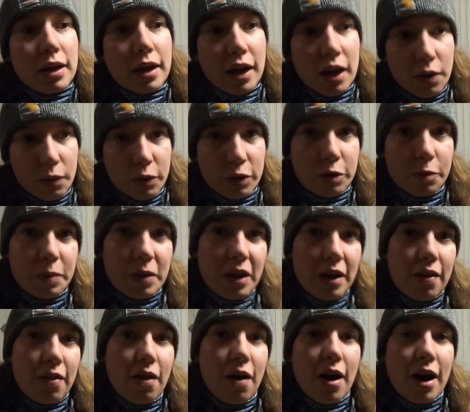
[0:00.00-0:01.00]
it will be
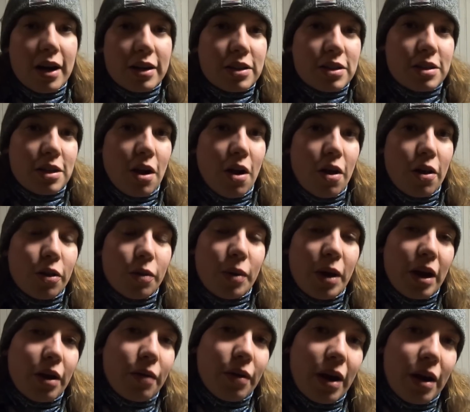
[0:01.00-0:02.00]
a loss all the
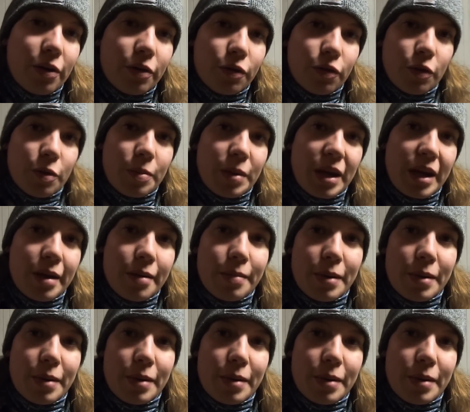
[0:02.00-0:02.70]
way around for me,